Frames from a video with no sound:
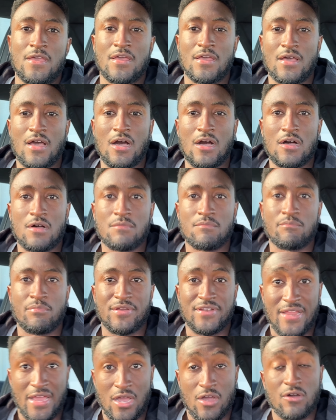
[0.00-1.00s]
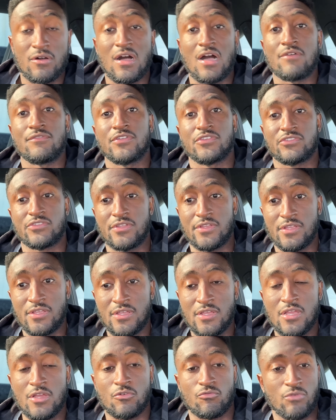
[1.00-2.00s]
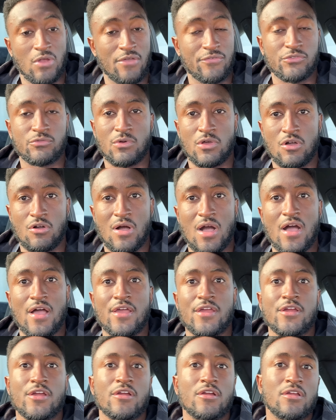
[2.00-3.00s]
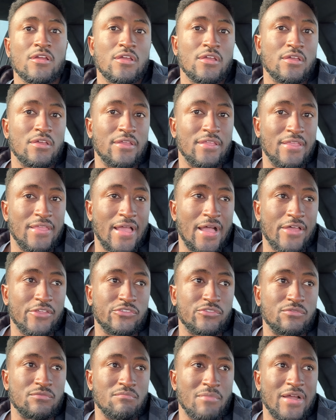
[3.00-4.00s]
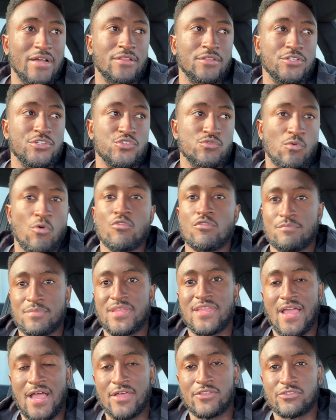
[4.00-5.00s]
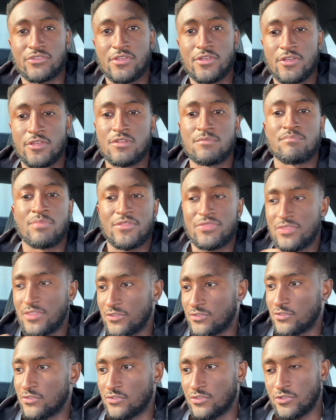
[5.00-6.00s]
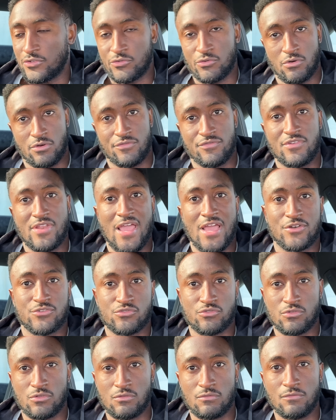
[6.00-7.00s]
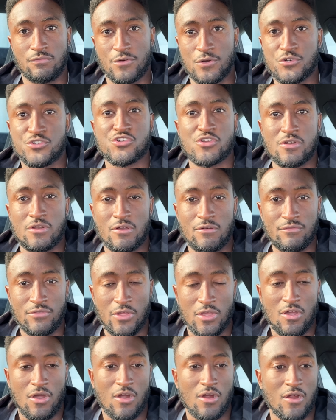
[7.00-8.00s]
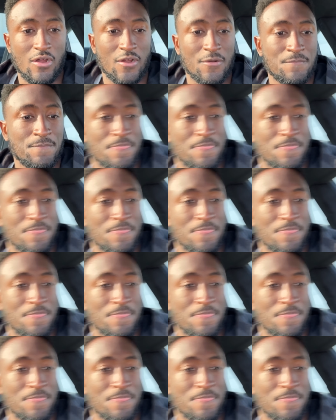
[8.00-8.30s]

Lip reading: But now, obviously, revs will go higher. Gas mileage won't be as good, but this is the sort of natural version of the car.